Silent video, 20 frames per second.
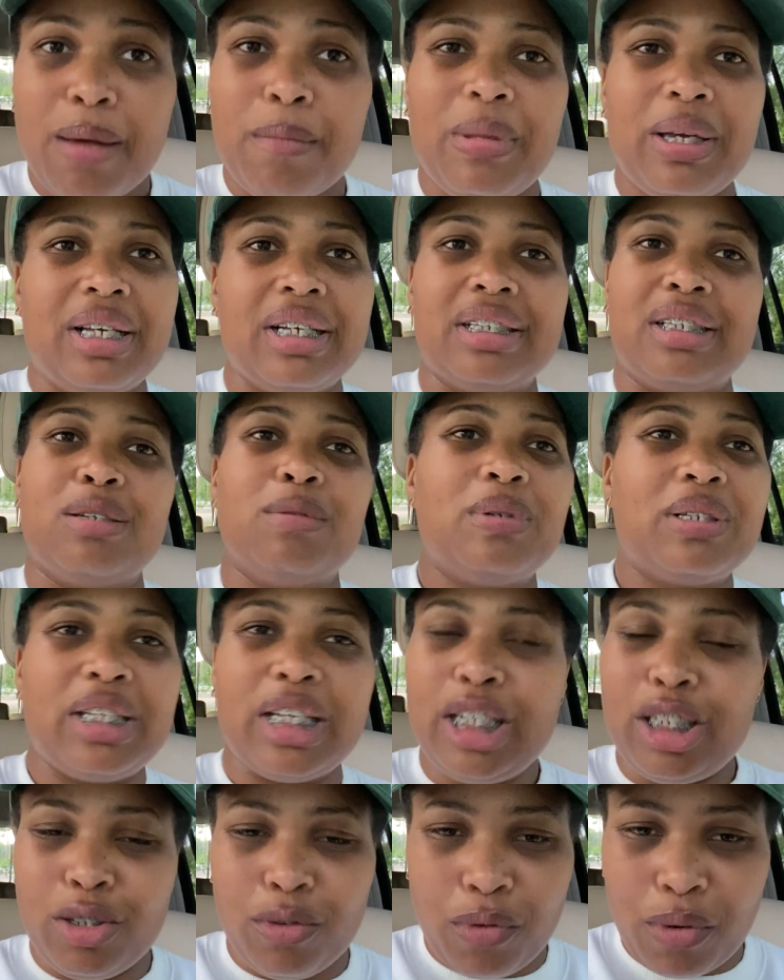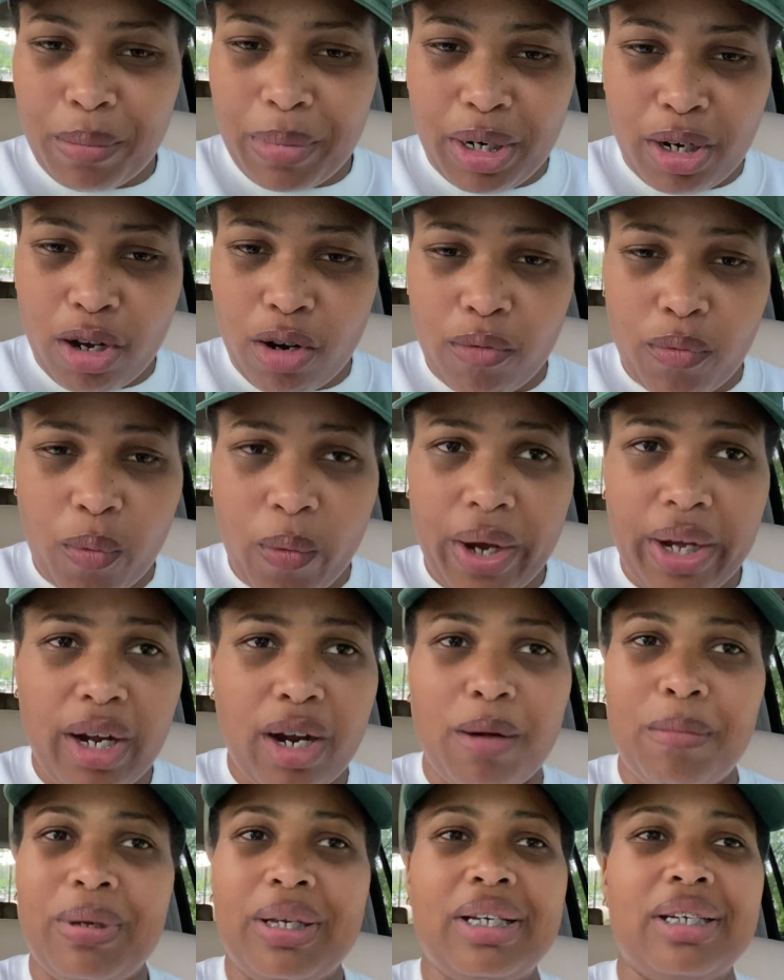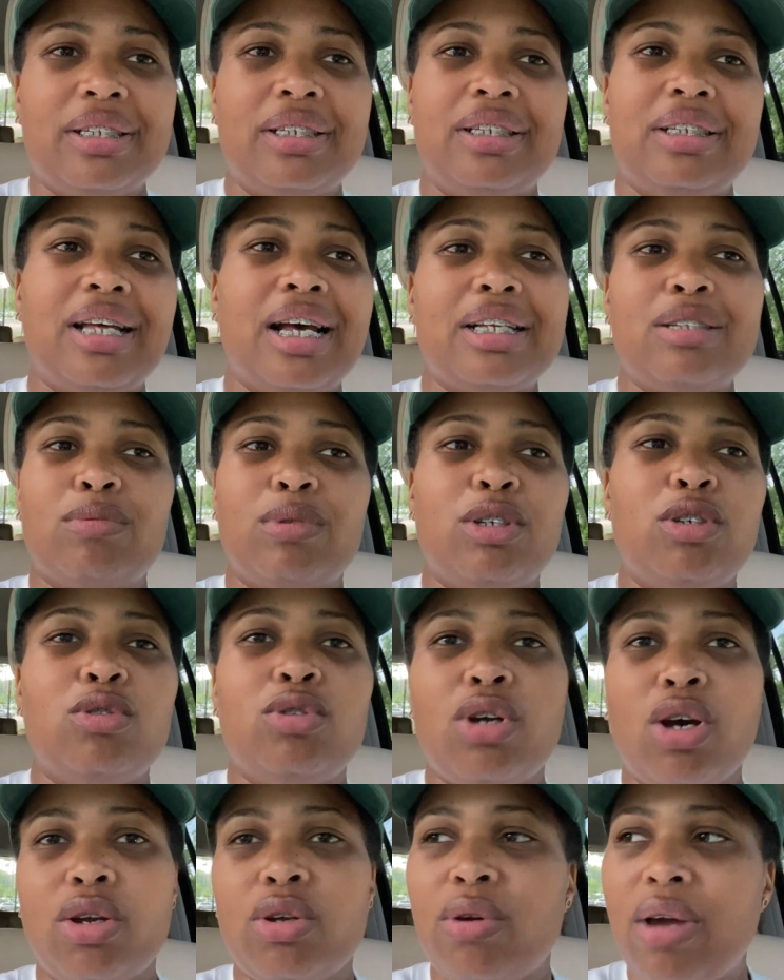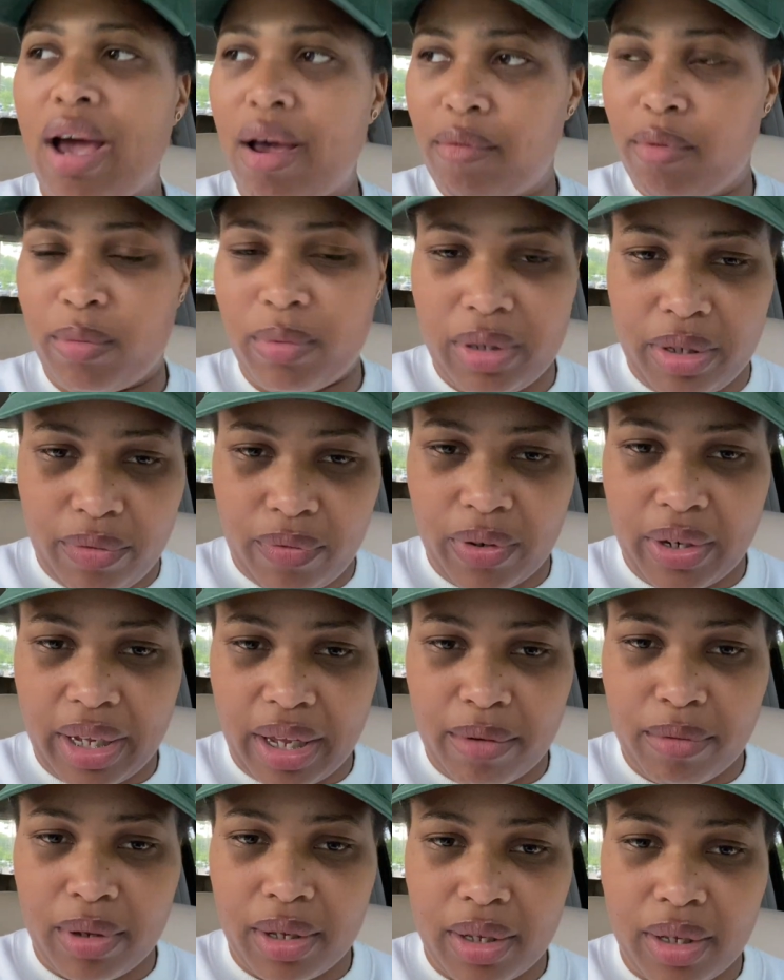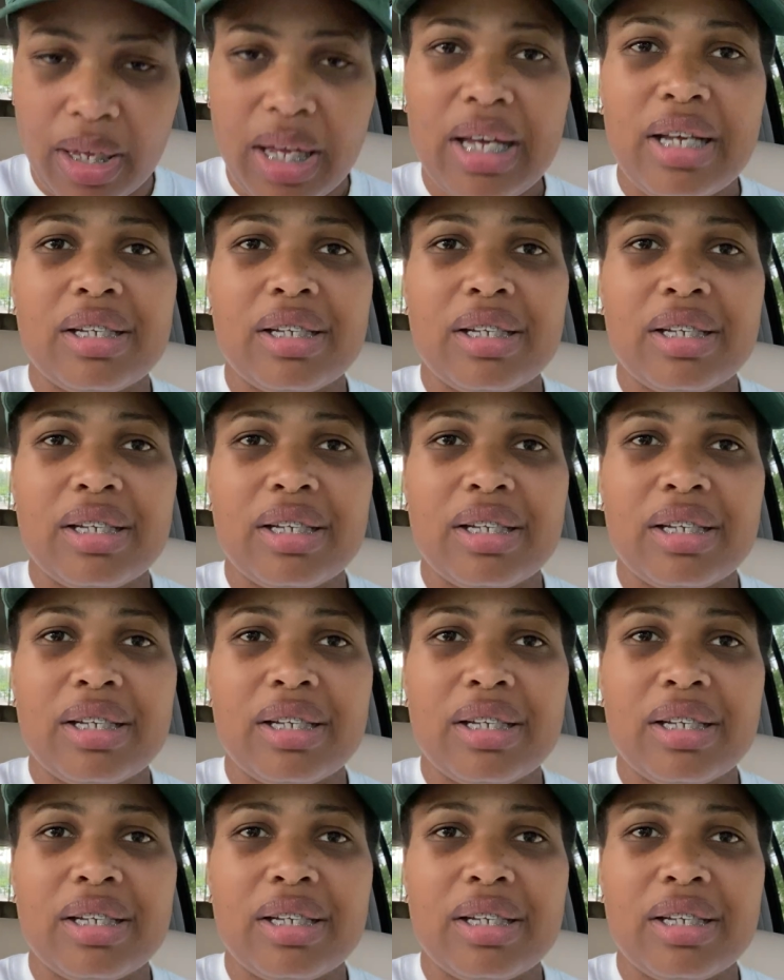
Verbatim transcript: because it was easy for me to avoid her because see that's when you know you haven't really forgiven